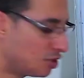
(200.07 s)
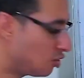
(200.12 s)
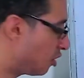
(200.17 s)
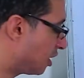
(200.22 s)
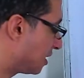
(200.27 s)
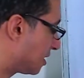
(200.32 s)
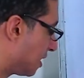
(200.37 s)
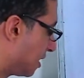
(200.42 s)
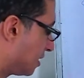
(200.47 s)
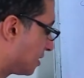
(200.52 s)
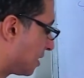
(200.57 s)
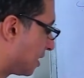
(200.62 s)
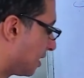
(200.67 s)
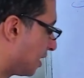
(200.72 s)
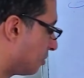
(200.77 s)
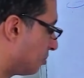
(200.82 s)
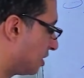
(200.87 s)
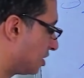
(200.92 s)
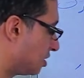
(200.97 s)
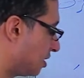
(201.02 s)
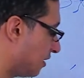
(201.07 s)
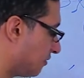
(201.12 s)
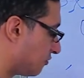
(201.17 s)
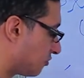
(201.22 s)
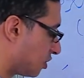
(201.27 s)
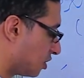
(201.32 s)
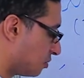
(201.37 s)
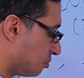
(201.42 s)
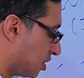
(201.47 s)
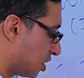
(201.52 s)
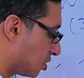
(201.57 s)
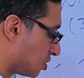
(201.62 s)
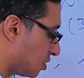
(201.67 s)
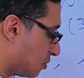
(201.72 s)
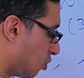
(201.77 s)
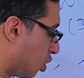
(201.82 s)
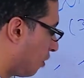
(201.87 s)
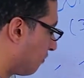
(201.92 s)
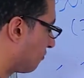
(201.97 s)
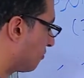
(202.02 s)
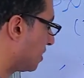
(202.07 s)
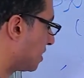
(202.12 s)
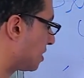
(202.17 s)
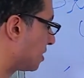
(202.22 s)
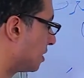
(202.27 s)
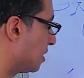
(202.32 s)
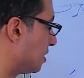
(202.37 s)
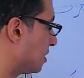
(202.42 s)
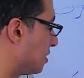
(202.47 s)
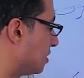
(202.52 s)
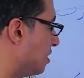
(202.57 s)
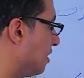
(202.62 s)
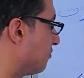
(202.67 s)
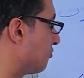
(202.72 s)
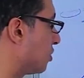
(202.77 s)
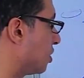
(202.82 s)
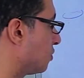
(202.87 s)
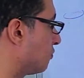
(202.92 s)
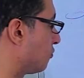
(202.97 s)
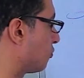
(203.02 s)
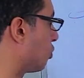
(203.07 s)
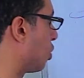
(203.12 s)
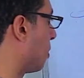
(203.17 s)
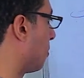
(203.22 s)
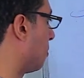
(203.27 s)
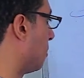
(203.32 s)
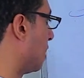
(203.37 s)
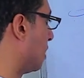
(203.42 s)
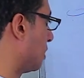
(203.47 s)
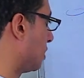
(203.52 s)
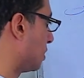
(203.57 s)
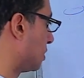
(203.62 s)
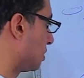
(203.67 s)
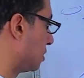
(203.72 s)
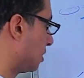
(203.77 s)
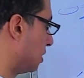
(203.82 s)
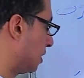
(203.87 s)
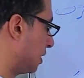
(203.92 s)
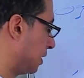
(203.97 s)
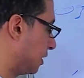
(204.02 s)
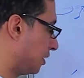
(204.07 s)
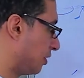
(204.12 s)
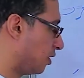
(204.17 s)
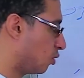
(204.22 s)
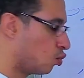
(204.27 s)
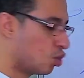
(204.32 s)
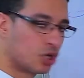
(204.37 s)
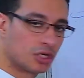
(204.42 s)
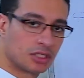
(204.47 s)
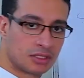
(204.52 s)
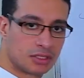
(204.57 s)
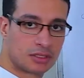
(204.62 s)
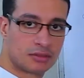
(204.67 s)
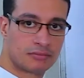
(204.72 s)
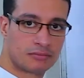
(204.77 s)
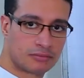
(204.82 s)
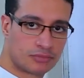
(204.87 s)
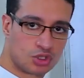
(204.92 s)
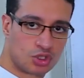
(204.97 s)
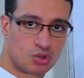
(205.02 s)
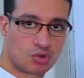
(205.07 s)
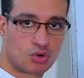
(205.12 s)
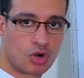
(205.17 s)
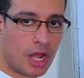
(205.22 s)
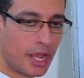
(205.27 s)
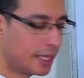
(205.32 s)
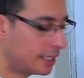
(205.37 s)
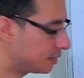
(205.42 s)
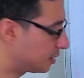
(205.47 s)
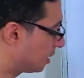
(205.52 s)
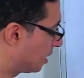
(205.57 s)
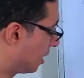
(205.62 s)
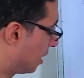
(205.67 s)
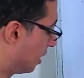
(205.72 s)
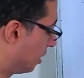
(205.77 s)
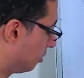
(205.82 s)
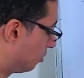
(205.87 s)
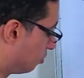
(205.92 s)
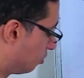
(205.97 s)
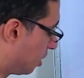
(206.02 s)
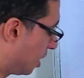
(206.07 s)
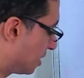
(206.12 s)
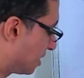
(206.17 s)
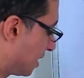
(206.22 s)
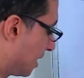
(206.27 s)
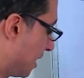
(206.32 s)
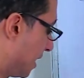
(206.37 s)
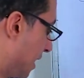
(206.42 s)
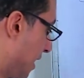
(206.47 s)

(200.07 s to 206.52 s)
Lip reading: know it's a little bit different because office is different from the word to write, but